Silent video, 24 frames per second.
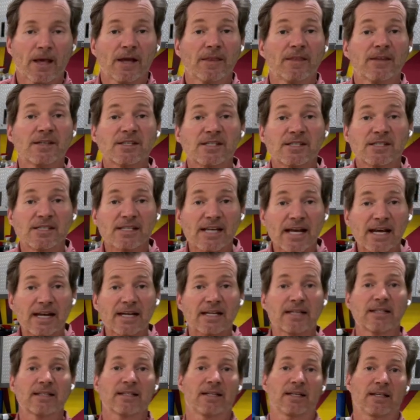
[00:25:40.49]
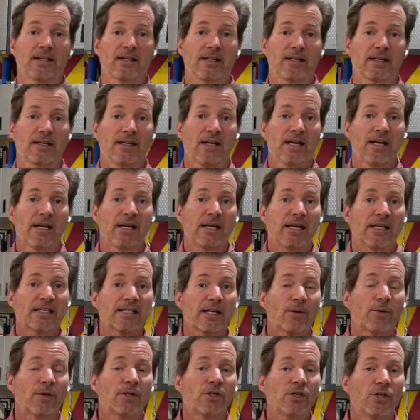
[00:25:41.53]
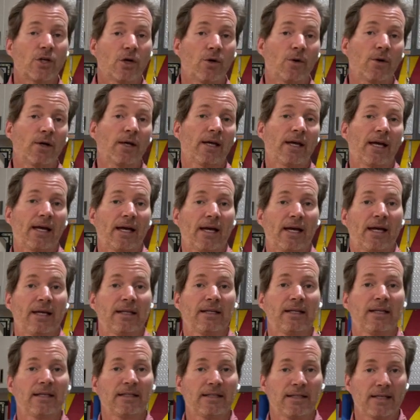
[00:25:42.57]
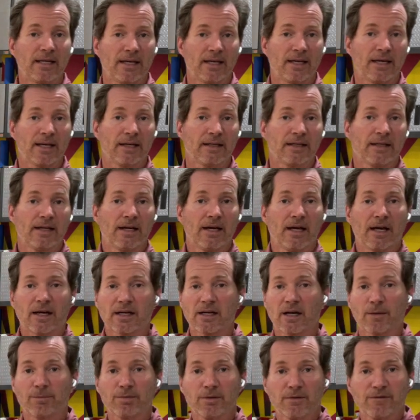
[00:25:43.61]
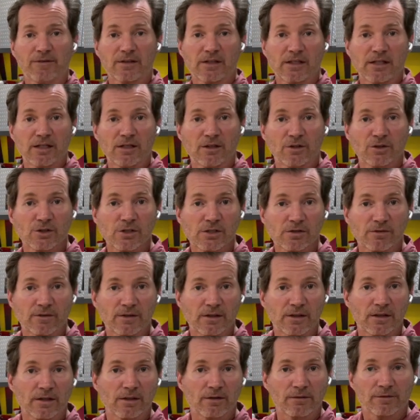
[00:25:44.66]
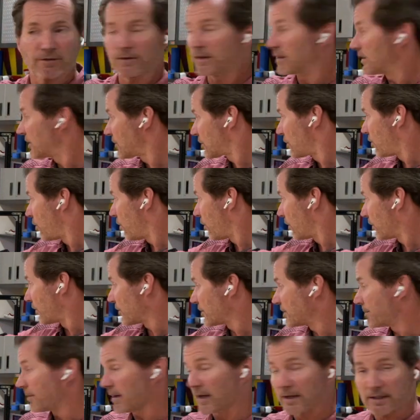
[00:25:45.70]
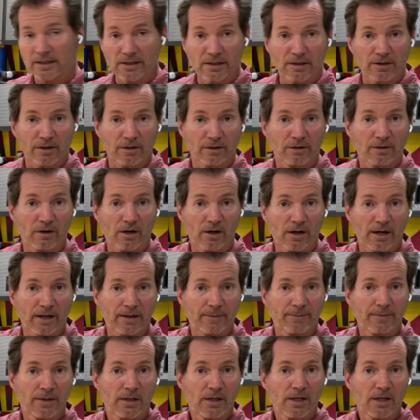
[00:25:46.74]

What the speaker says: The second thing is I would go ahead and get a couple of the gears for these corners back here. All right.